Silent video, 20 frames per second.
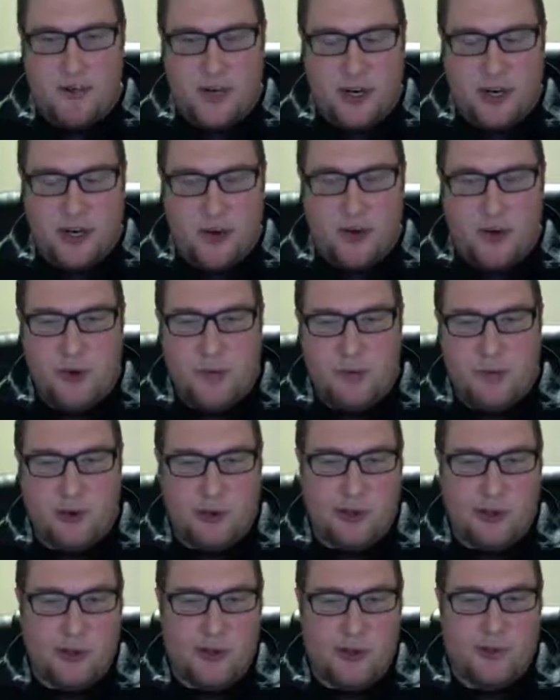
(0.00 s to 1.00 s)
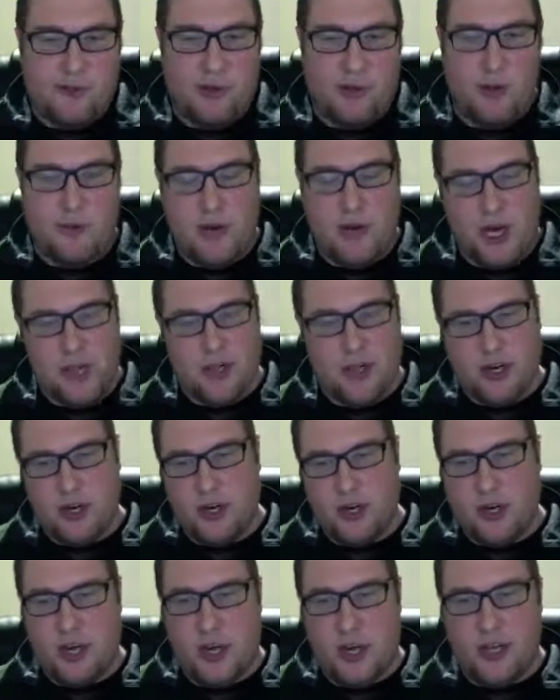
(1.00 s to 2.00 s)
where you can pull from
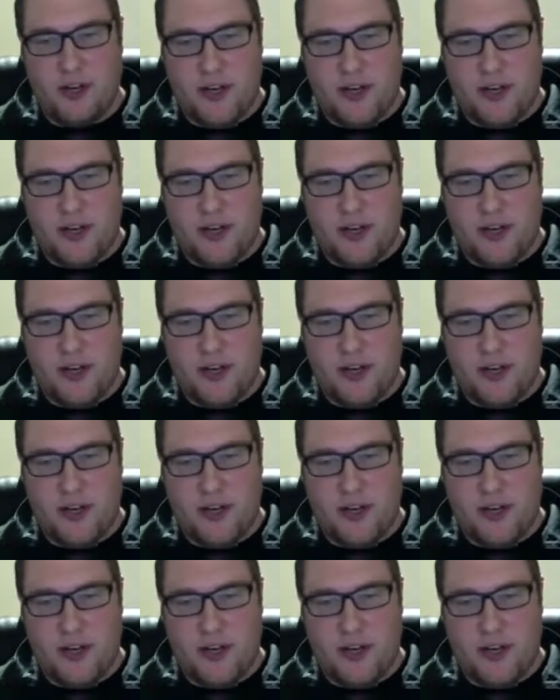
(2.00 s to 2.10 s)
other